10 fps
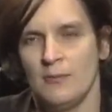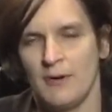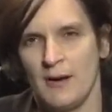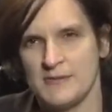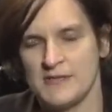
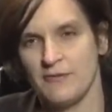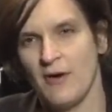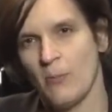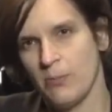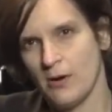premise of
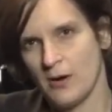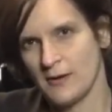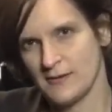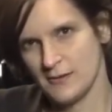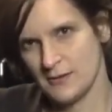our book
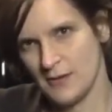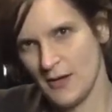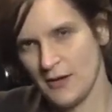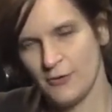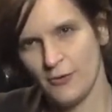is that
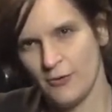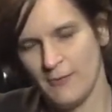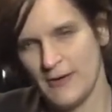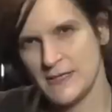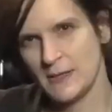there are no
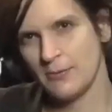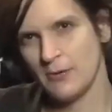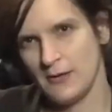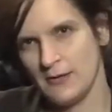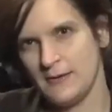magic
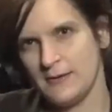bullet.